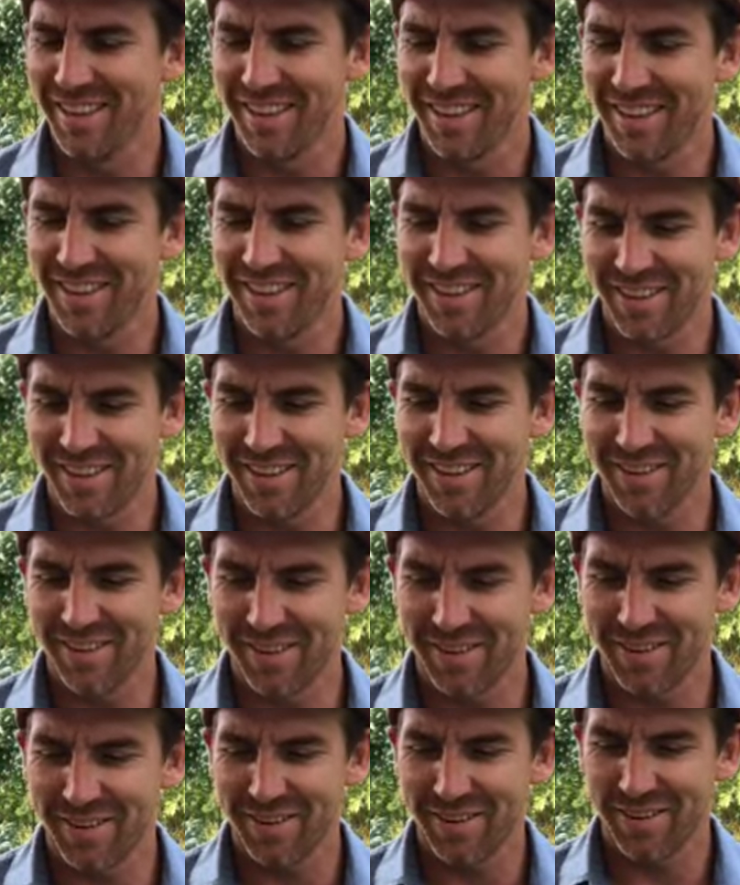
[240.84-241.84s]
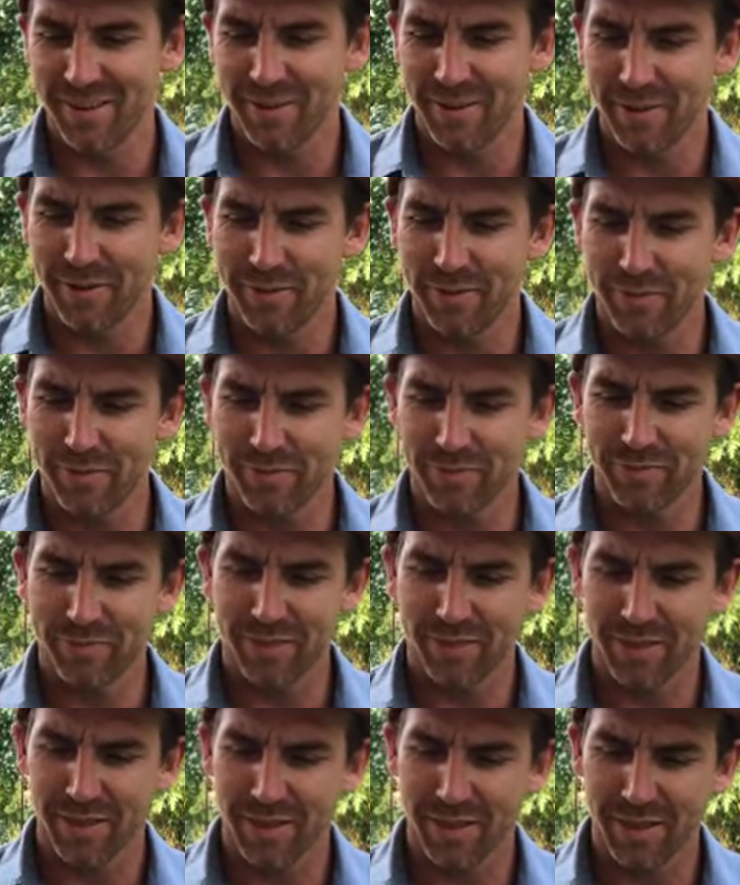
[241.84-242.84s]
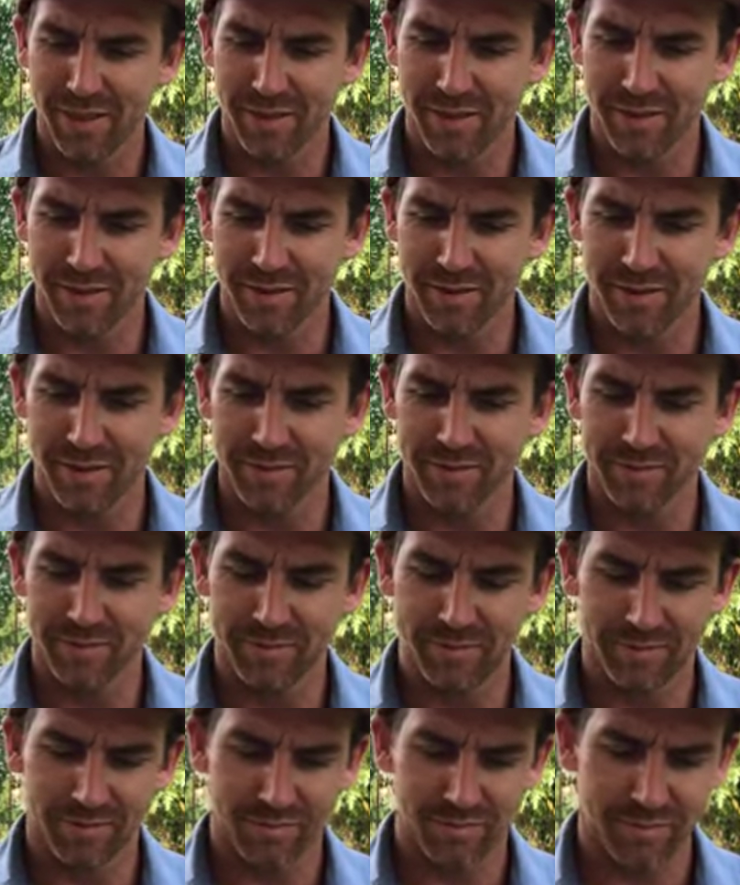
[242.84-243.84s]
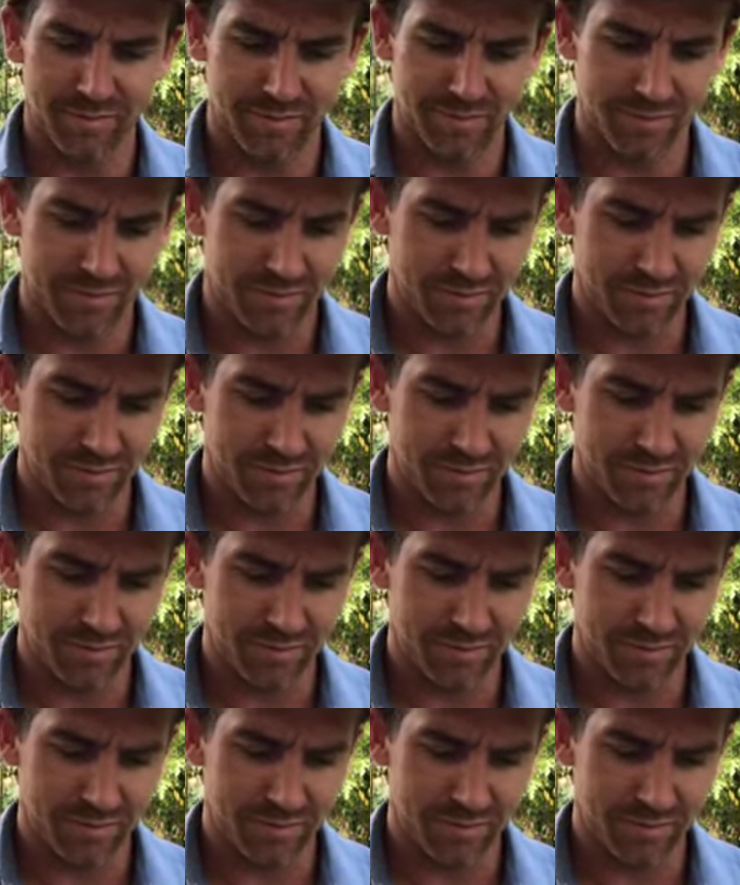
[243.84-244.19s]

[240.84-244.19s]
The person shown says nothing.